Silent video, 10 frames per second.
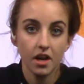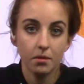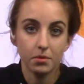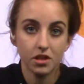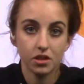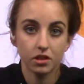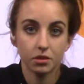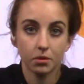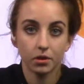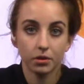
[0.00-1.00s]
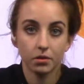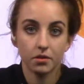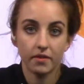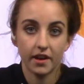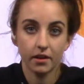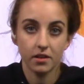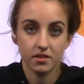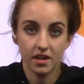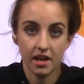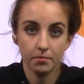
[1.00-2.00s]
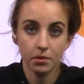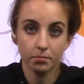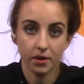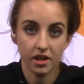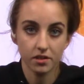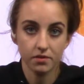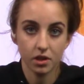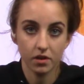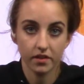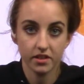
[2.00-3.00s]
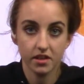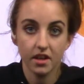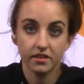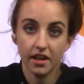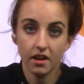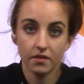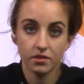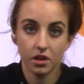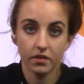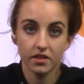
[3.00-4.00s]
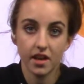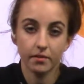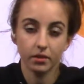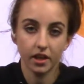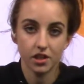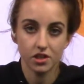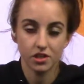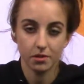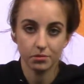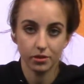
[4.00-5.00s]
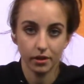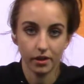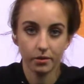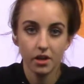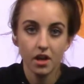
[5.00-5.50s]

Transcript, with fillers: Be sure to include the veteran's name, branch of service, date of service, and relationship to you.